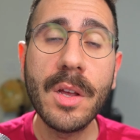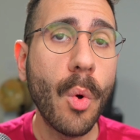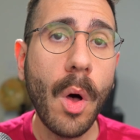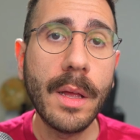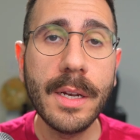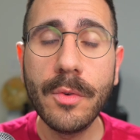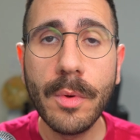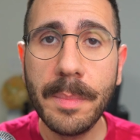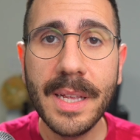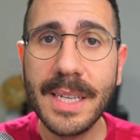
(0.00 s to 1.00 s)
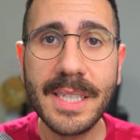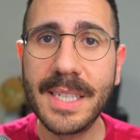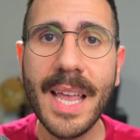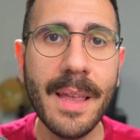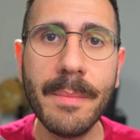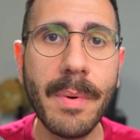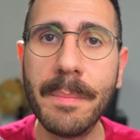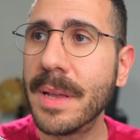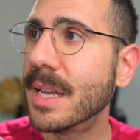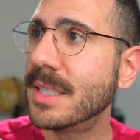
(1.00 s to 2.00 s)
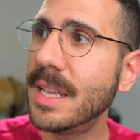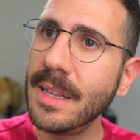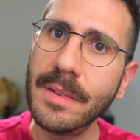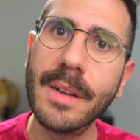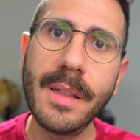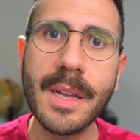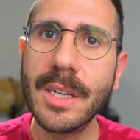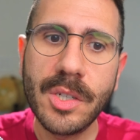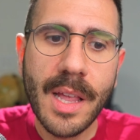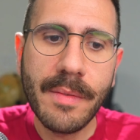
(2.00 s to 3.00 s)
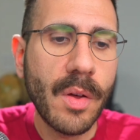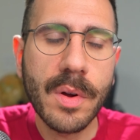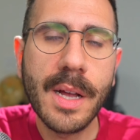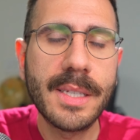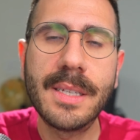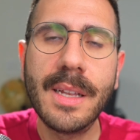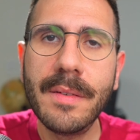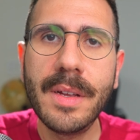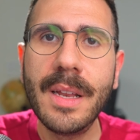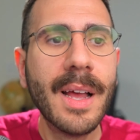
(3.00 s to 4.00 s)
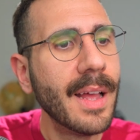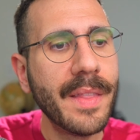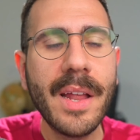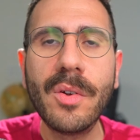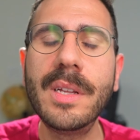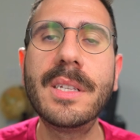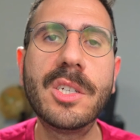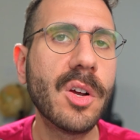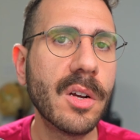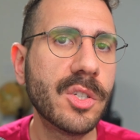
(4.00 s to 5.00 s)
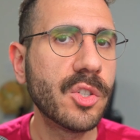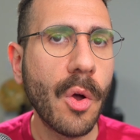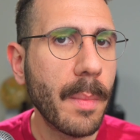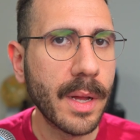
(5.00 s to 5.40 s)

the quality will be the same, but because they live in another country, they have lower cost of living. They don't need to charge so